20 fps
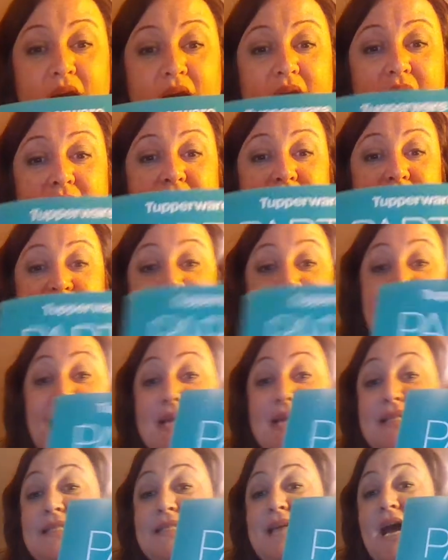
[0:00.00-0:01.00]
and it
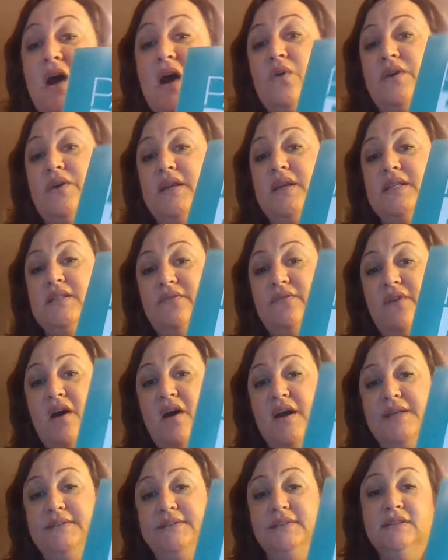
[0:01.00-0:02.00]
stands out and it's
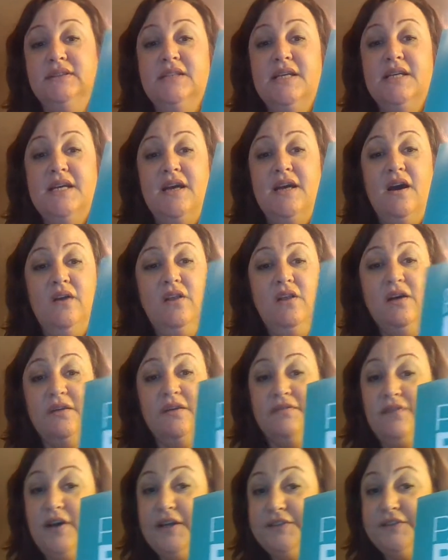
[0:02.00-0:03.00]
fun. Look,
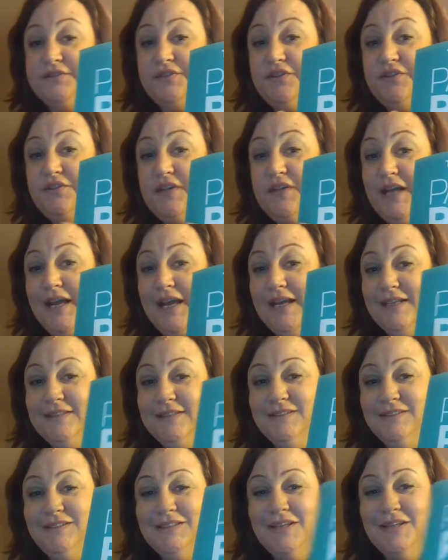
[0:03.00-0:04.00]
fun, food,
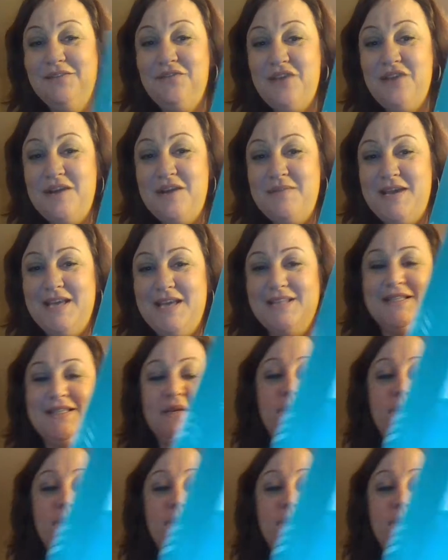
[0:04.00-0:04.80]
and freebies.